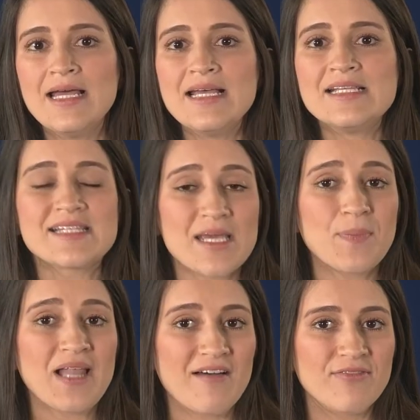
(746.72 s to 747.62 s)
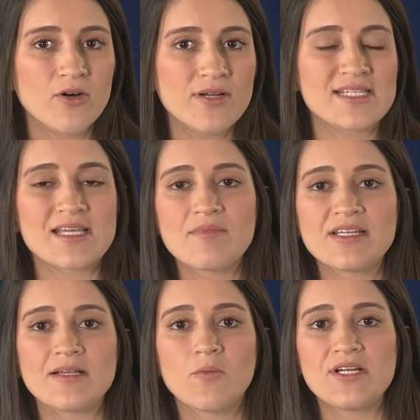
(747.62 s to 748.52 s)
Skip level is
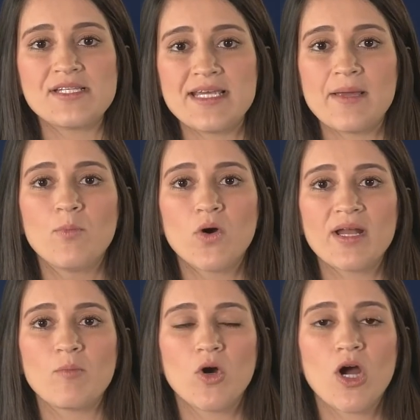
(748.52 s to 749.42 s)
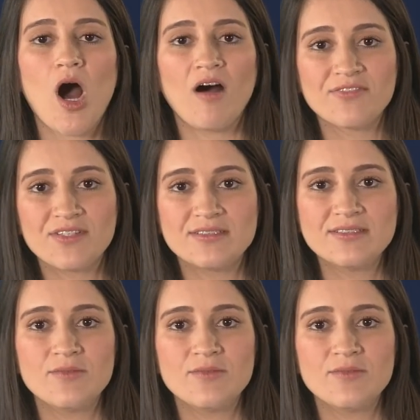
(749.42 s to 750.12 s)
something that we're seeing more and more often